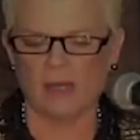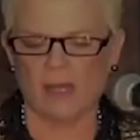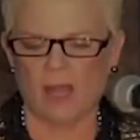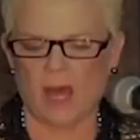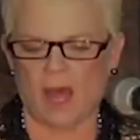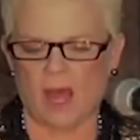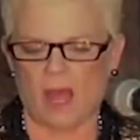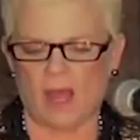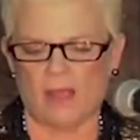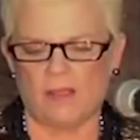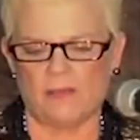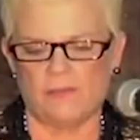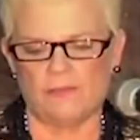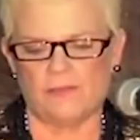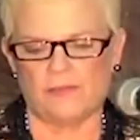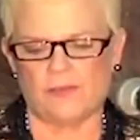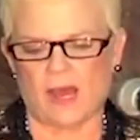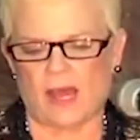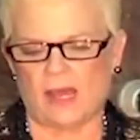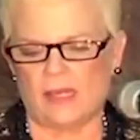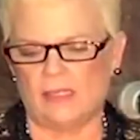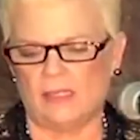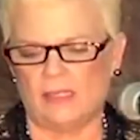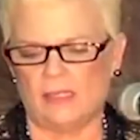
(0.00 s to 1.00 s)
life,
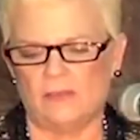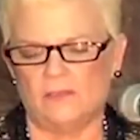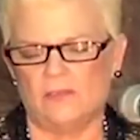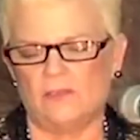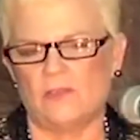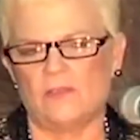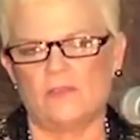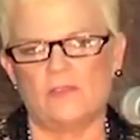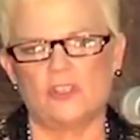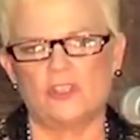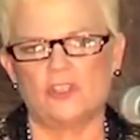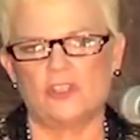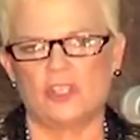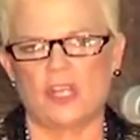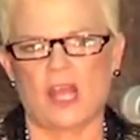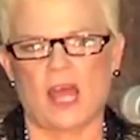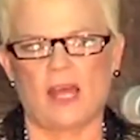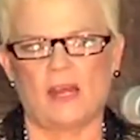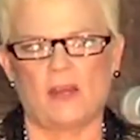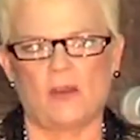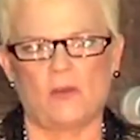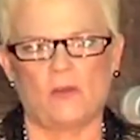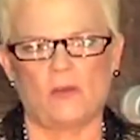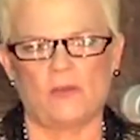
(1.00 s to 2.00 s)
I lived in the
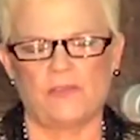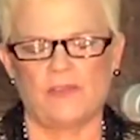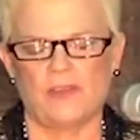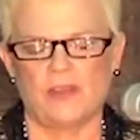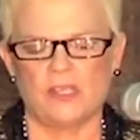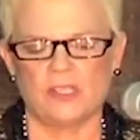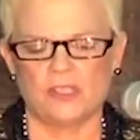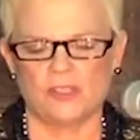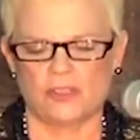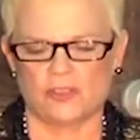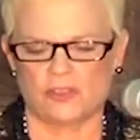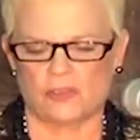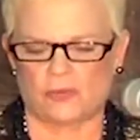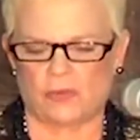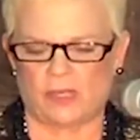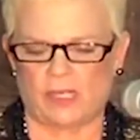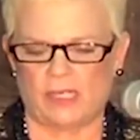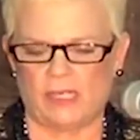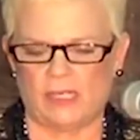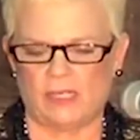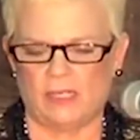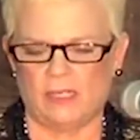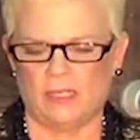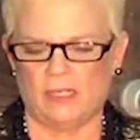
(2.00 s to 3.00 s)
shadow of
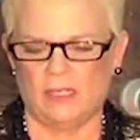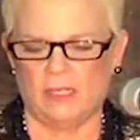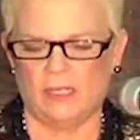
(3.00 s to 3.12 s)
history.